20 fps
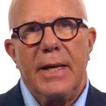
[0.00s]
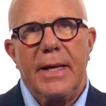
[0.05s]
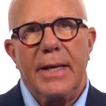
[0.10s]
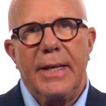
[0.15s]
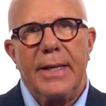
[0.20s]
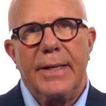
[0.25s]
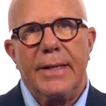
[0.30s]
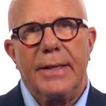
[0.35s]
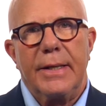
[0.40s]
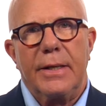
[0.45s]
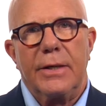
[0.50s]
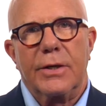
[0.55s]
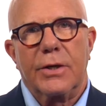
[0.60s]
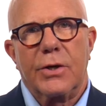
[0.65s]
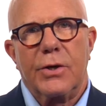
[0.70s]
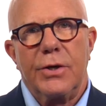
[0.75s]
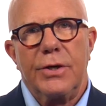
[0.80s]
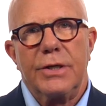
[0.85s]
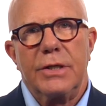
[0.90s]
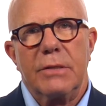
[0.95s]
And it
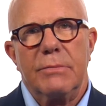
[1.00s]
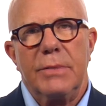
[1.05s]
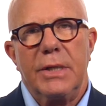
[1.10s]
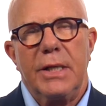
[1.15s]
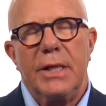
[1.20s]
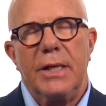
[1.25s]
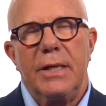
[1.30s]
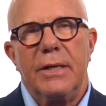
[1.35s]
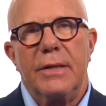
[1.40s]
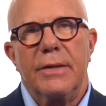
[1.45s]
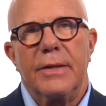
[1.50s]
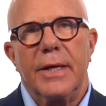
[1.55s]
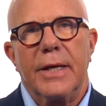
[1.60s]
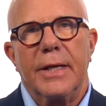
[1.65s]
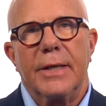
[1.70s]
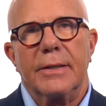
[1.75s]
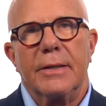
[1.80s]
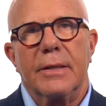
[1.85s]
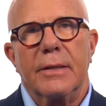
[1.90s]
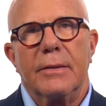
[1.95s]
occurred to me
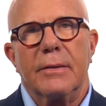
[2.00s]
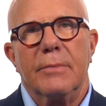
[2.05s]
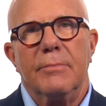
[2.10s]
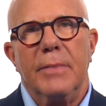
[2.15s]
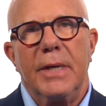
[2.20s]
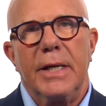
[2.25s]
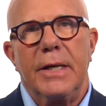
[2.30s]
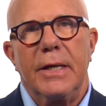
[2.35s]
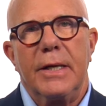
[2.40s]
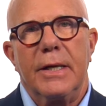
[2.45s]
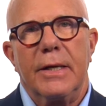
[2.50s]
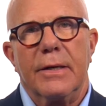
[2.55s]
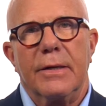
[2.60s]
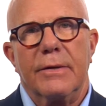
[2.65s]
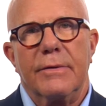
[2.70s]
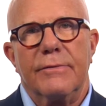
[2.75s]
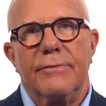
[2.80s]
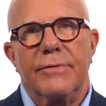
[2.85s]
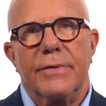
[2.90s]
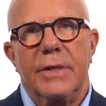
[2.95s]
that many
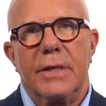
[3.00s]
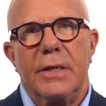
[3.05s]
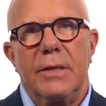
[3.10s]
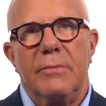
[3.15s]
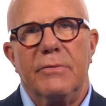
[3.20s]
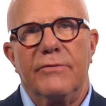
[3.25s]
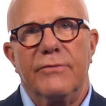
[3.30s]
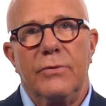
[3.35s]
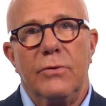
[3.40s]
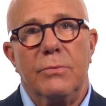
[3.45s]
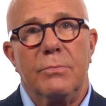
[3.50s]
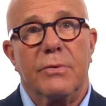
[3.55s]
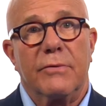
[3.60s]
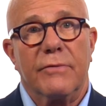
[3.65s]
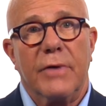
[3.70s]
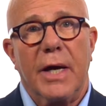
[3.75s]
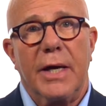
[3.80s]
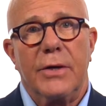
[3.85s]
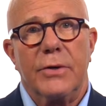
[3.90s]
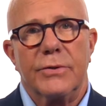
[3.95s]
of the food
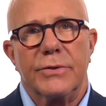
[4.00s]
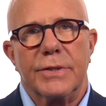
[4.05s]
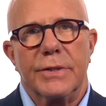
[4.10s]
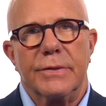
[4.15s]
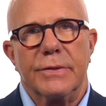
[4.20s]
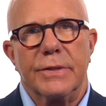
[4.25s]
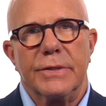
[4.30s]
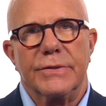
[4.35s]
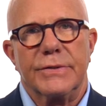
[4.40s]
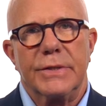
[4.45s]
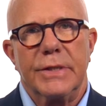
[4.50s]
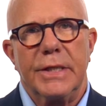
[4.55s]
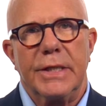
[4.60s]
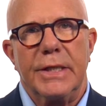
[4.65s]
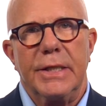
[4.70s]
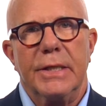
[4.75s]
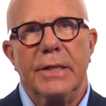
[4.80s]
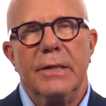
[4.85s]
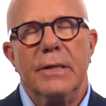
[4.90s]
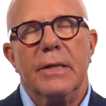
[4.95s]
providers in the
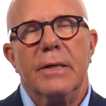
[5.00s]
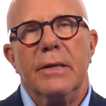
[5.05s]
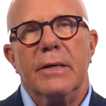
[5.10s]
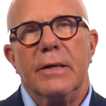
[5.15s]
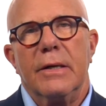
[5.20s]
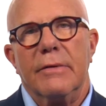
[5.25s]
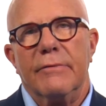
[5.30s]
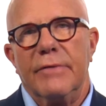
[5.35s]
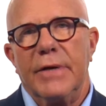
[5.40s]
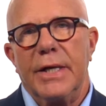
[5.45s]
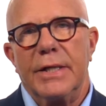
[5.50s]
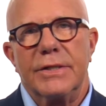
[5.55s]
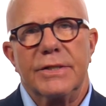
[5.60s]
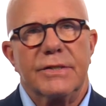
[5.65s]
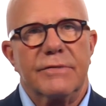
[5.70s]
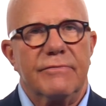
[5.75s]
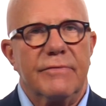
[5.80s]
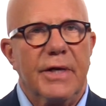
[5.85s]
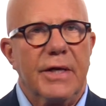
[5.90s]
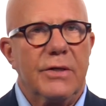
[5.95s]
city,
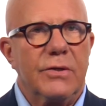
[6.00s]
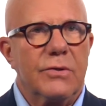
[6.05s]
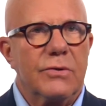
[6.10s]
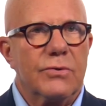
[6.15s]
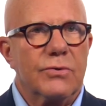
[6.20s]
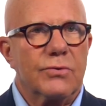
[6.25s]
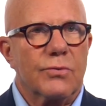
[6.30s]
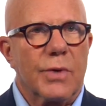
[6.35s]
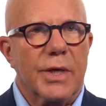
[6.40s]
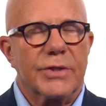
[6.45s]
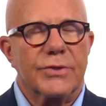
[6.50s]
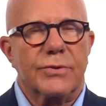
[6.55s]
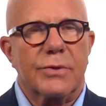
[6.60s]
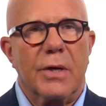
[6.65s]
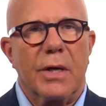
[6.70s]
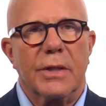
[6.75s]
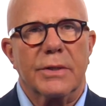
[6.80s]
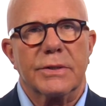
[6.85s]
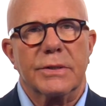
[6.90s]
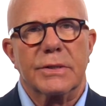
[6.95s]
events, venues,
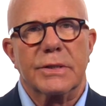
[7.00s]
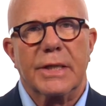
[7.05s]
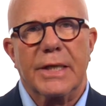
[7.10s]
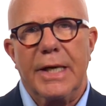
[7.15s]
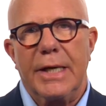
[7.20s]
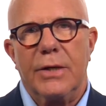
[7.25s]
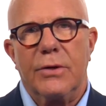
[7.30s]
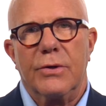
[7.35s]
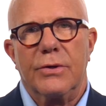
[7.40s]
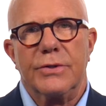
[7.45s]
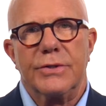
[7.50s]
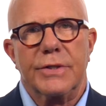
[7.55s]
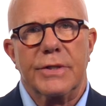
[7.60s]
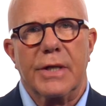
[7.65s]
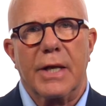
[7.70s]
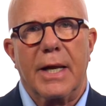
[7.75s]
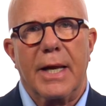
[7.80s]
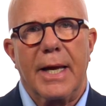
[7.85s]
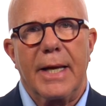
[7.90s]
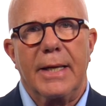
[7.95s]
restaurants, caterers,
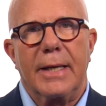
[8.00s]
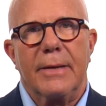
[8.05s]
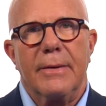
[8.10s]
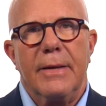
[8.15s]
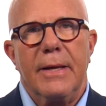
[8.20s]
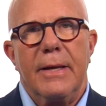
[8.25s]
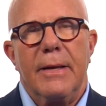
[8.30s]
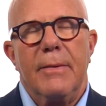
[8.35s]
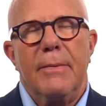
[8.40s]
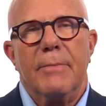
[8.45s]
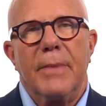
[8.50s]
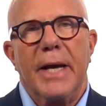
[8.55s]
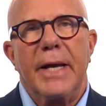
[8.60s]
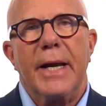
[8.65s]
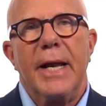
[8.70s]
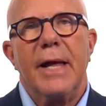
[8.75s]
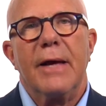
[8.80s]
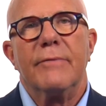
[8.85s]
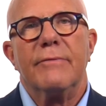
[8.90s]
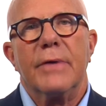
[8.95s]
and the like,
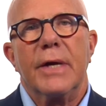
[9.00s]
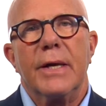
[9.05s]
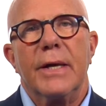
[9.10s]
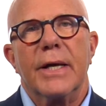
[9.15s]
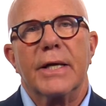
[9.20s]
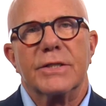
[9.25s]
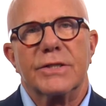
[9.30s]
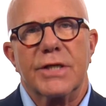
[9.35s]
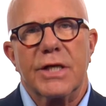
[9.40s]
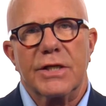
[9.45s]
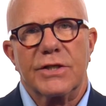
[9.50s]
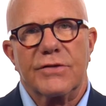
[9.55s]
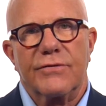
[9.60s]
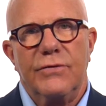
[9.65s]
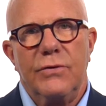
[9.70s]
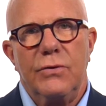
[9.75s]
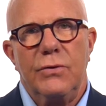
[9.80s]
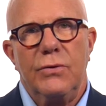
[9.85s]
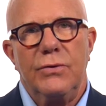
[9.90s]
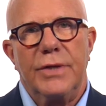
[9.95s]
might have excess
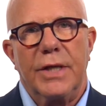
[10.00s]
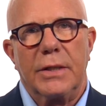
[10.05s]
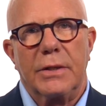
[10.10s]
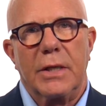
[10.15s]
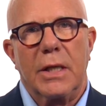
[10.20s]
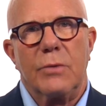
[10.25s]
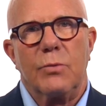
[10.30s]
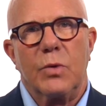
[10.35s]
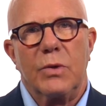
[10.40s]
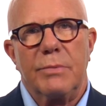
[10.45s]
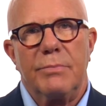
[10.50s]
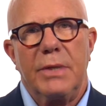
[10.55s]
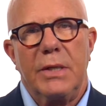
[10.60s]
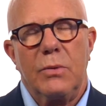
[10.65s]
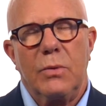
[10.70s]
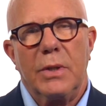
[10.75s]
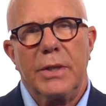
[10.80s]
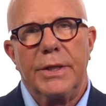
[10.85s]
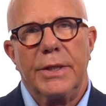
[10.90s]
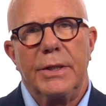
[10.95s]
food that they would
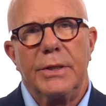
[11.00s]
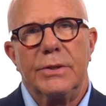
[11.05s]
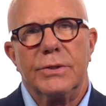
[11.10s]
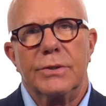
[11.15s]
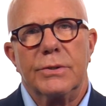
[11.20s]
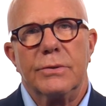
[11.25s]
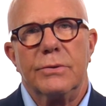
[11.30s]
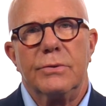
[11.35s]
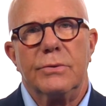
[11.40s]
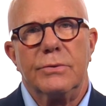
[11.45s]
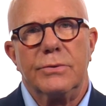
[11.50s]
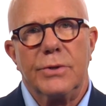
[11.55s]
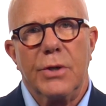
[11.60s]
be willing to